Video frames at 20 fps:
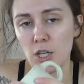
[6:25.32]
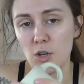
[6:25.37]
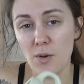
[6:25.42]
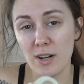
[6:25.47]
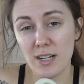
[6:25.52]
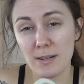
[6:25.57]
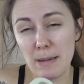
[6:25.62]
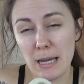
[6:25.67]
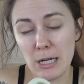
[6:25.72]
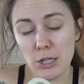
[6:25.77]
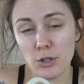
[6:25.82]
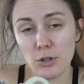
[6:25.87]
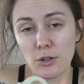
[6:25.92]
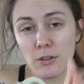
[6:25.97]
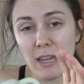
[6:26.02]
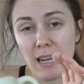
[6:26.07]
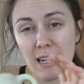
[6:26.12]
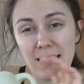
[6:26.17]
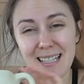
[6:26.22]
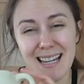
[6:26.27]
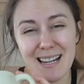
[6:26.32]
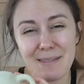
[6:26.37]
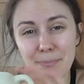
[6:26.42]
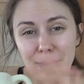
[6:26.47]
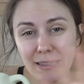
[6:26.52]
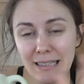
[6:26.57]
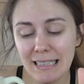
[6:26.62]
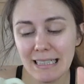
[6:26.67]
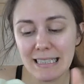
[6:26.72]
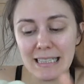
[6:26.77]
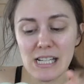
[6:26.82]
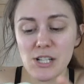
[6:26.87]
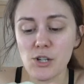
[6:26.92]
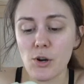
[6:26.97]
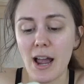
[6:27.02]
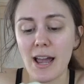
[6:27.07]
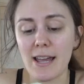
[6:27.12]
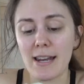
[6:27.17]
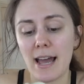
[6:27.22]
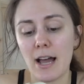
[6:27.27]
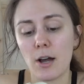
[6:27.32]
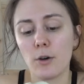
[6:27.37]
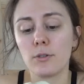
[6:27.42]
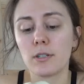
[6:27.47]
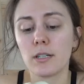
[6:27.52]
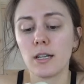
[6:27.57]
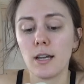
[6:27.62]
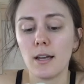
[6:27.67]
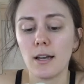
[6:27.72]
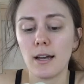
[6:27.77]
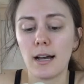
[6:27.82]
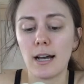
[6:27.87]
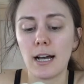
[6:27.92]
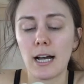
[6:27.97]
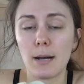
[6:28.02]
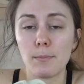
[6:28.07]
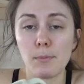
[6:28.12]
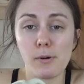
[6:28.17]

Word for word: You want to make sure that it's completely dried out uh,